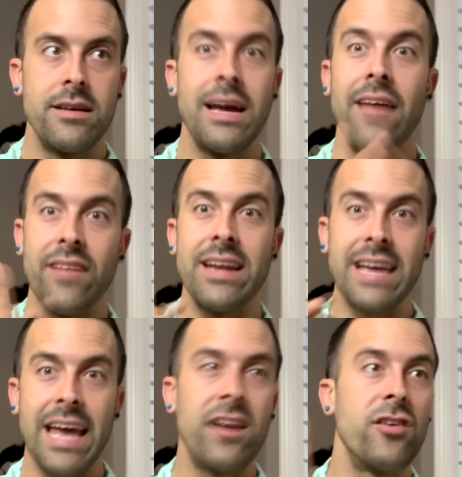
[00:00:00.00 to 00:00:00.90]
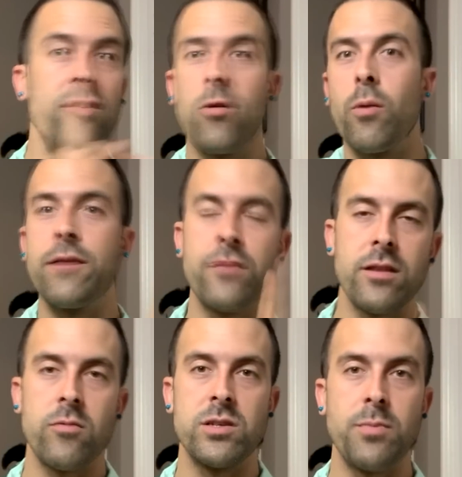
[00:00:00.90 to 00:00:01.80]
And then again, you don't wait for the
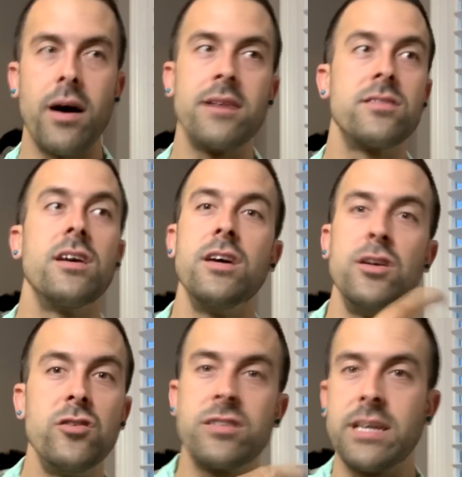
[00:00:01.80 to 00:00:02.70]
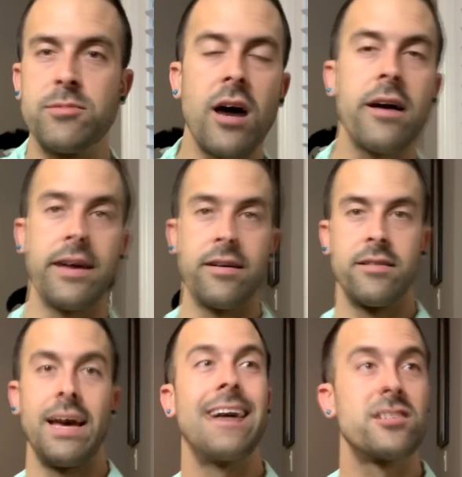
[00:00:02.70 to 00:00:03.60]
response, you just keep talking.
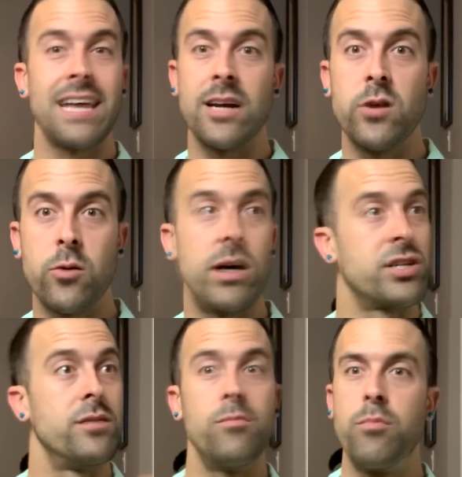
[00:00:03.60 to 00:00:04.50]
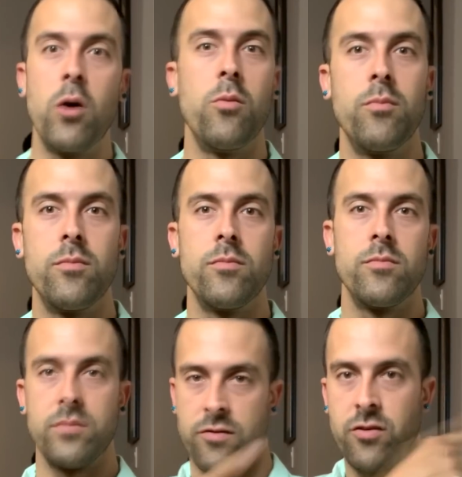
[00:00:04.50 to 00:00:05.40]
Hey, I just had a quick question. Boom
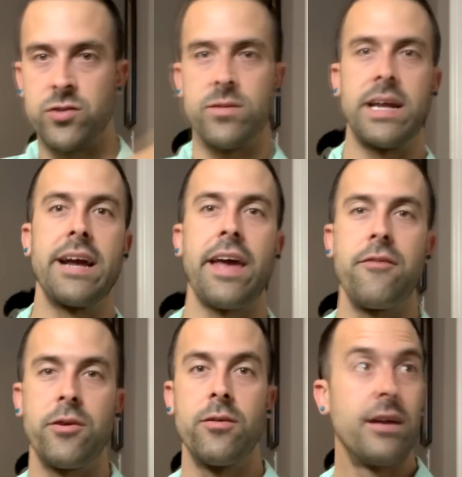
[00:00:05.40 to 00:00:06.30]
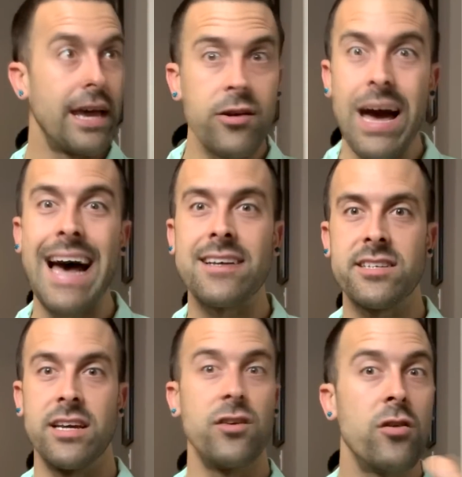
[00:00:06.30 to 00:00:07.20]
the first one that I gave you. And you ask
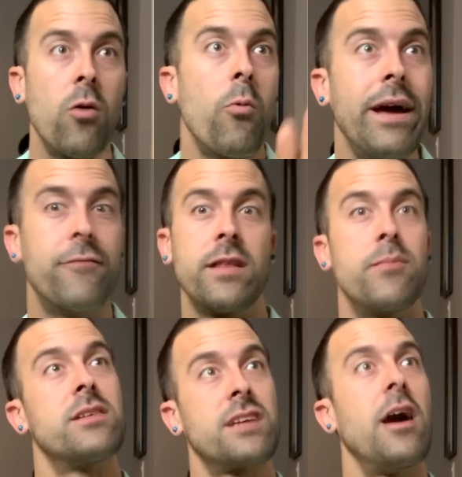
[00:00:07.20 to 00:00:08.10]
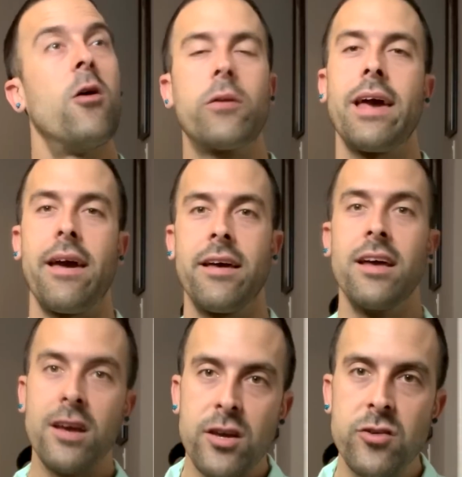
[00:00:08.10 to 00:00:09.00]
it. You don't wait for them to say, okay.
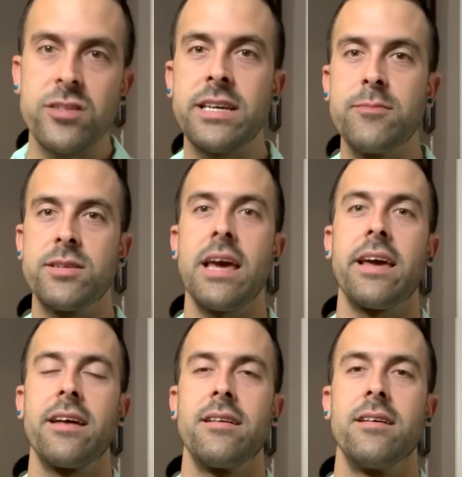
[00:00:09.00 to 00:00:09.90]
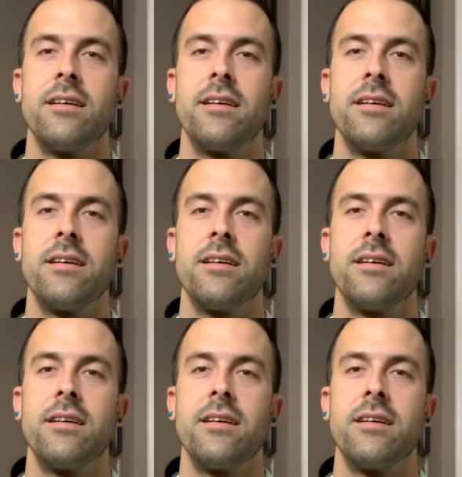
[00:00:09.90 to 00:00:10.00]
You just keep saying it.